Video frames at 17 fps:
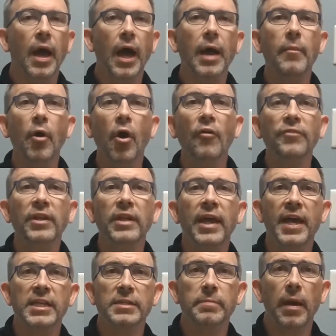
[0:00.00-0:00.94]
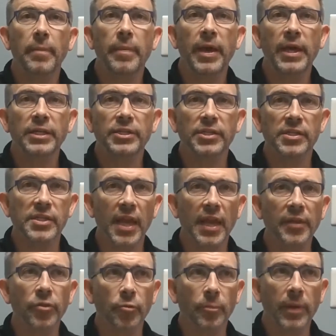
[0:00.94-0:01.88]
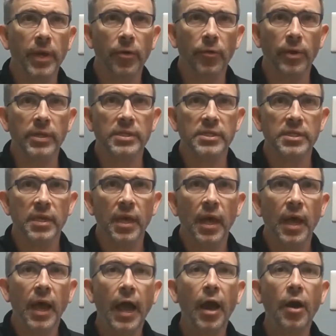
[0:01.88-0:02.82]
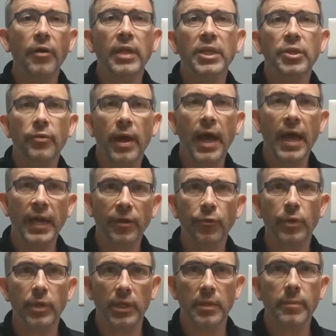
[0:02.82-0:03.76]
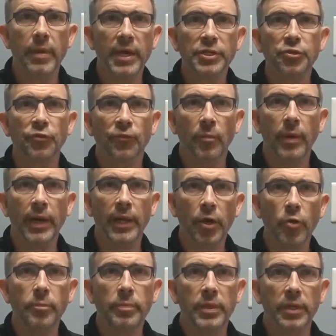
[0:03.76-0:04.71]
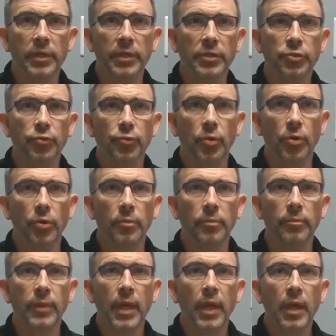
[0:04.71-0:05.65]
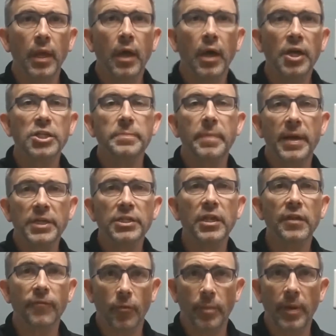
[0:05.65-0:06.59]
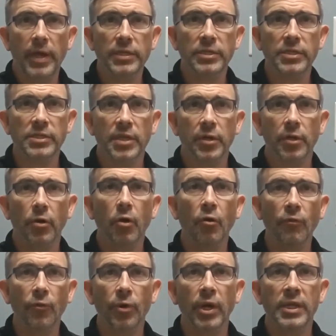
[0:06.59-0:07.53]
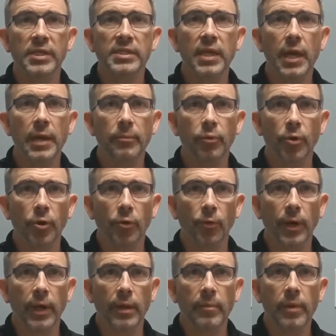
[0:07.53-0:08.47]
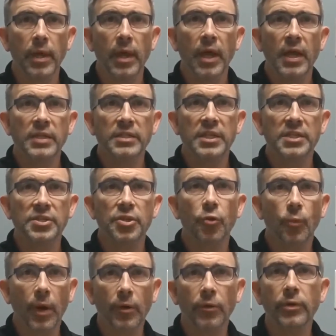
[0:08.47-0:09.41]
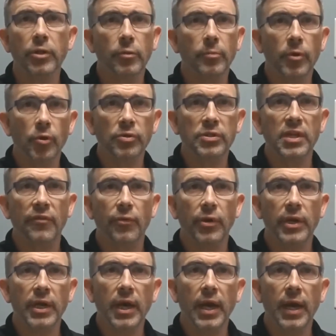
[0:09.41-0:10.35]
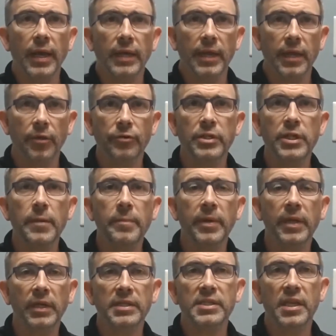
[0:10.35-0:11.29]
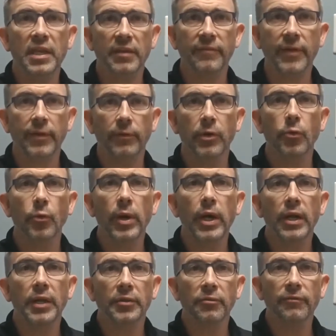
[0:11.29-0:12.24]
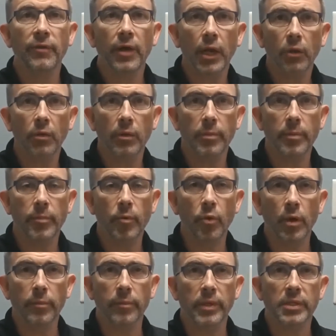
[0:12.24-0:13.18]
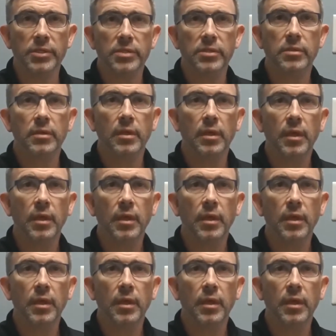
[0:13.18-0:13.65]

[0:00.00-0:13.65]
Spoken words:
I'm often asked by patients and their parents, how can you accurately measure for myopia control? Especially for patients in our overnight sight program, since they're wearing their molds every night and are typically seeing very well at their follow-up appointments.